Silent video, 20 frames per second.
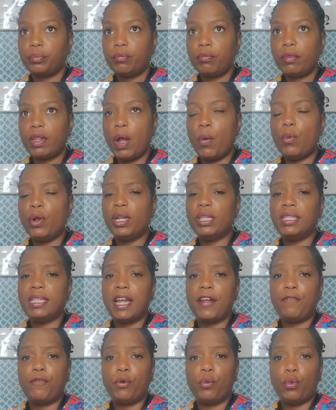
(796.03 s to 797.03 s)
I'm going to
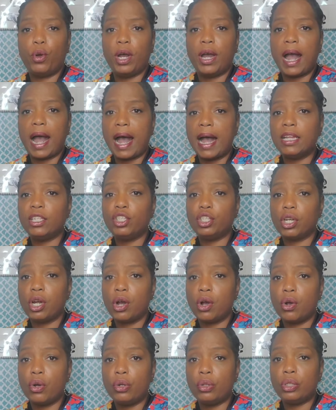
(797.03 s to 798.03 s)
say, for what I
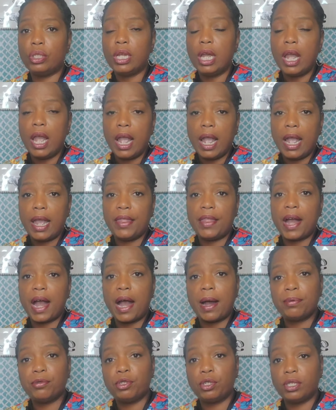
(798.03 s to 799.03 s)
chose and the
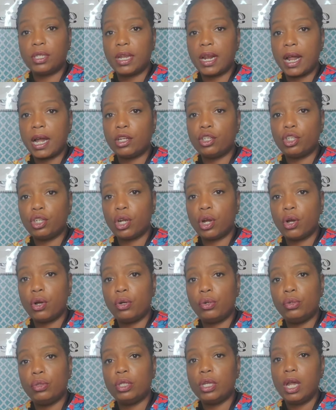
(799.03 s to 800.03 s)
options that I
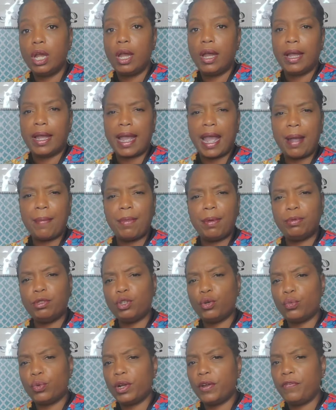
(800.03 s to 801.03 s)
chose, came up to
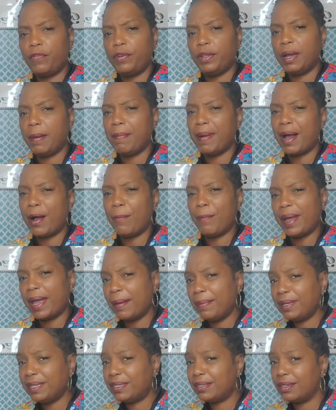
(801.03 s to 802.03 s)
roughly about
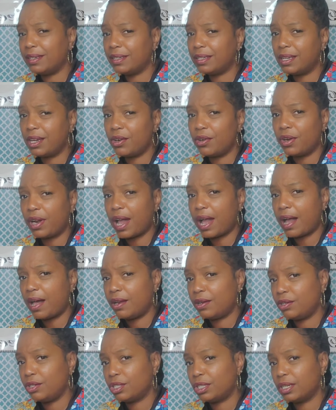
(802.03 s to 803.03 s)
maybe
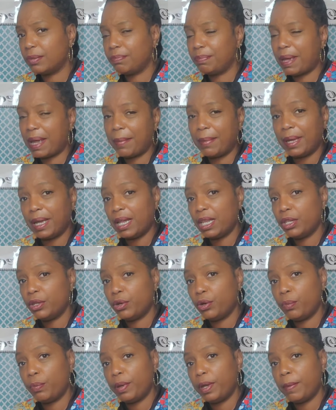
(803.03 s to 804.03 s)
$600 or maybe a
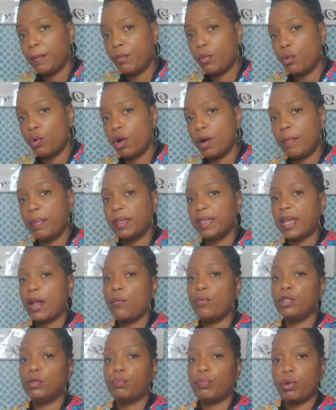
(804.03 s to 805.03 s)
little bit more, but that
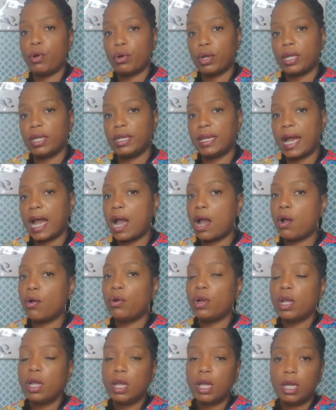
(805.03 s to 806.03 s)
was broken down
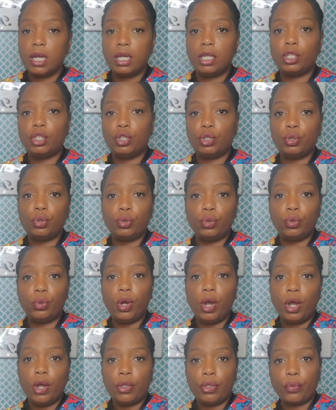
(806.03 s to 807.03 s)
into
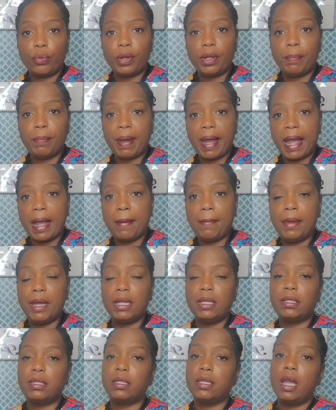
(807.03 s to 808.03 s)
3
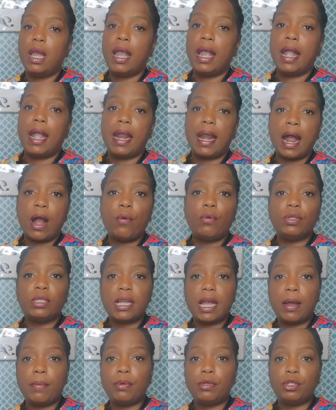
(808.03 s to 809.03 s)
payments, and I was
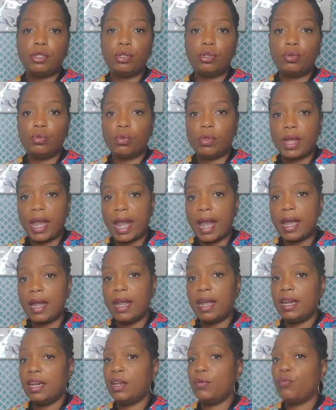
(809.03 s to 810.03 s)
able to do that,
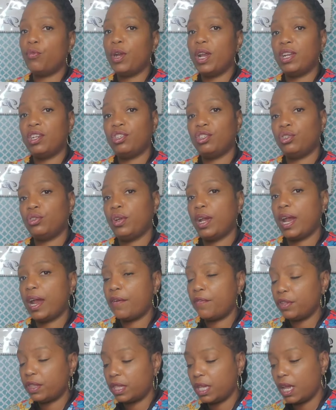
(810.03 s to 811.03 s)
and it registered
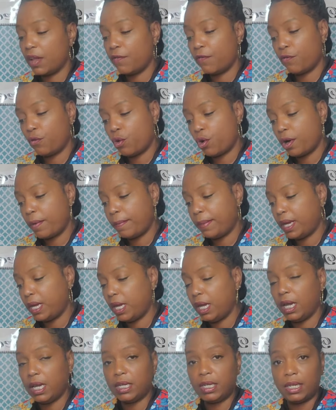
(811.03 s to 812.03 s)
everything for
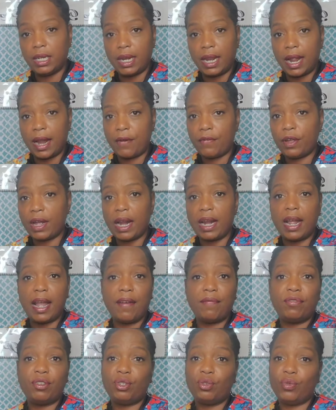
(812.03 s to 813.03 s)
me. It did I didn't
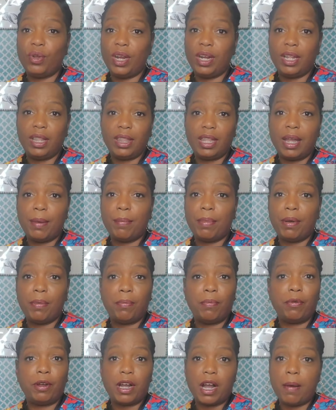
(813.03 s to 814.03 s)
have to do anything but
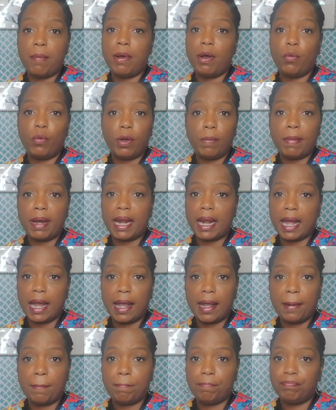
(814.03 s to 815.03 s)
come up with my
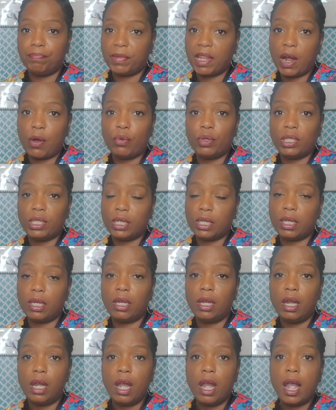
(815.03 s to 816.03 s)
name. That was it,
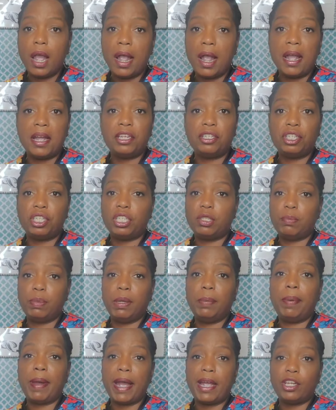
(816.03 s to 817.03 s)
and just be
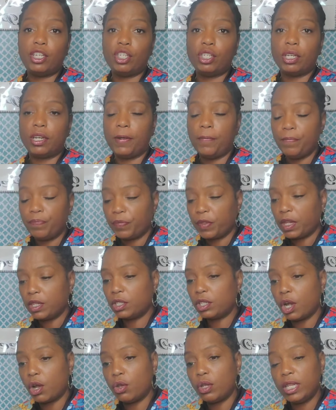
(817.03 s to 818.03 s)
patient.
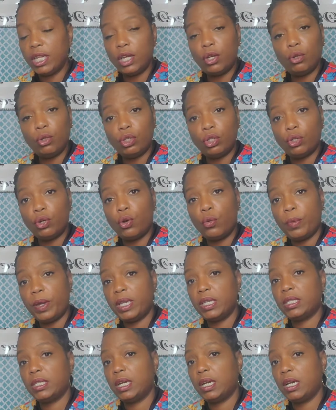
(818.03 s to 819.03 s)
So LegalZoom
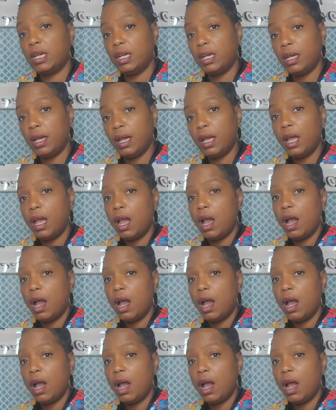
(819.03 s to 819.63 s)
is a good